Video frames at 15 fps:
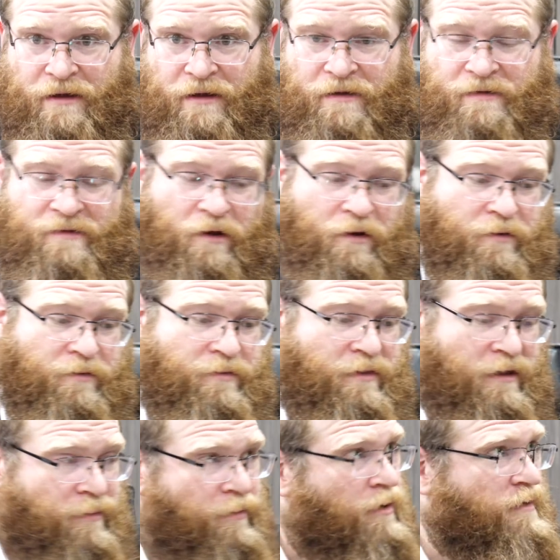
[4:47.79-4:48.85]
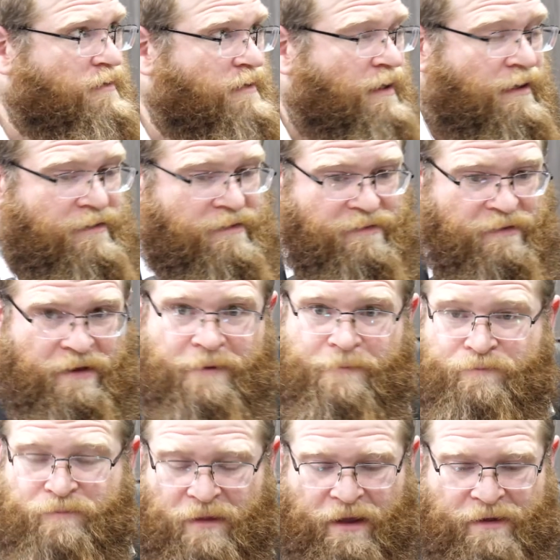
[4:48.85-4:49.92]
So the Gemara says
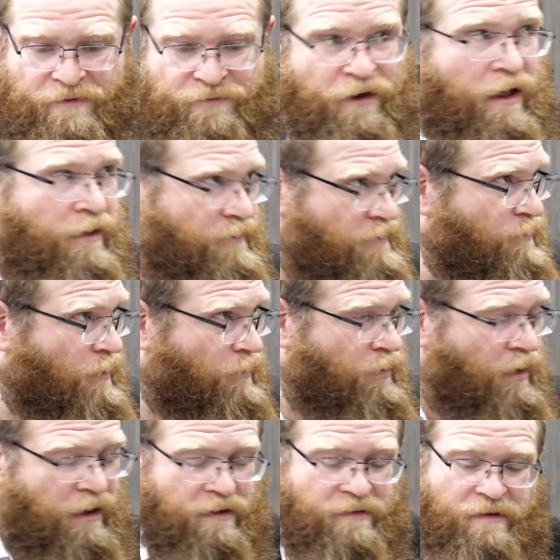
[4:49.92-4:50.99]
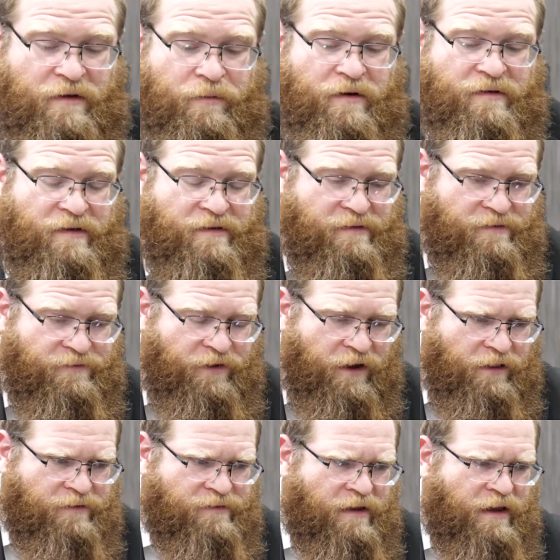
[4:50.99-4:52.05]
as follows, the Gemara Brachos. The Gemara says as
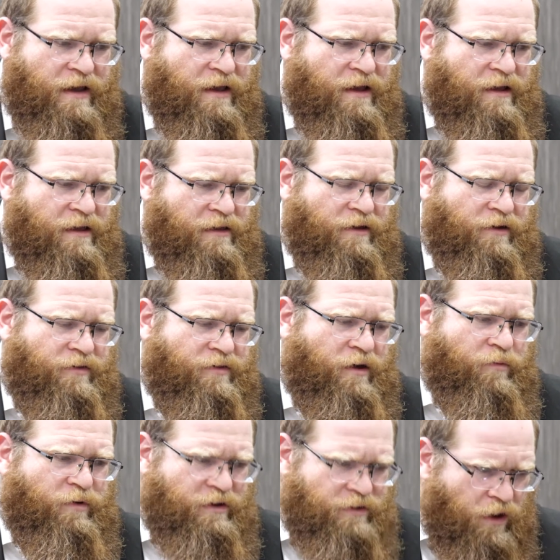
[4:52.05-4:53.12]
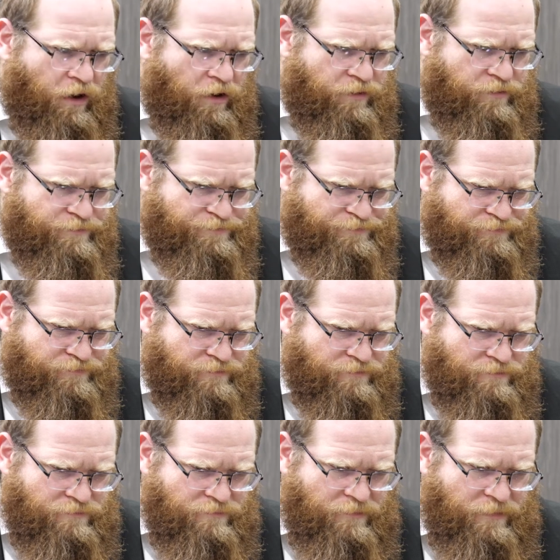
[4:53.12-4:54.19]
follows, that we know
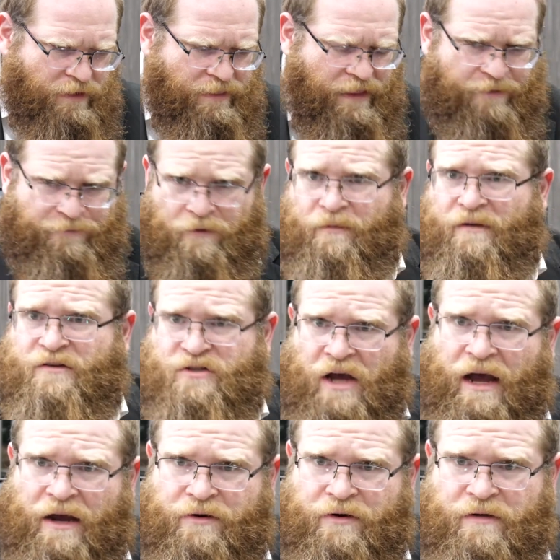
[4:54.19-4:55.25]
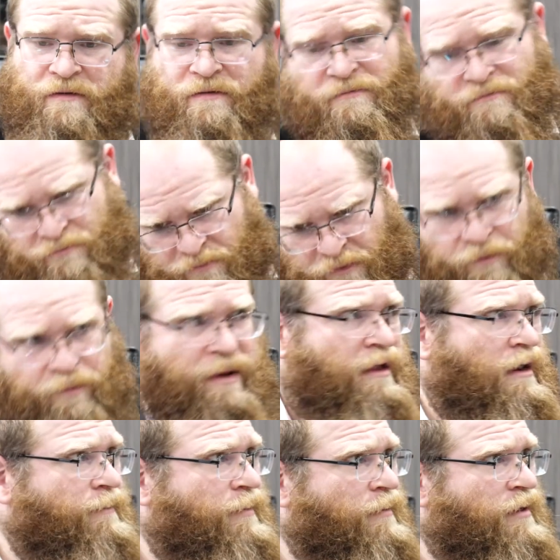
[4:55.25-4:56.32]
that if you miss Shachris, make
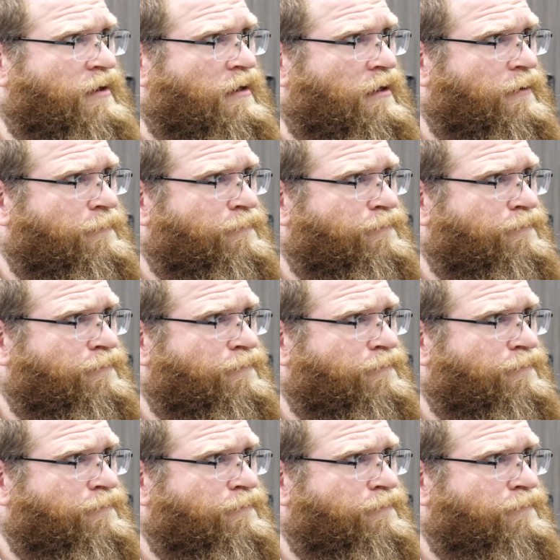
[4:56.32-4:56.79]
it up by Mincha,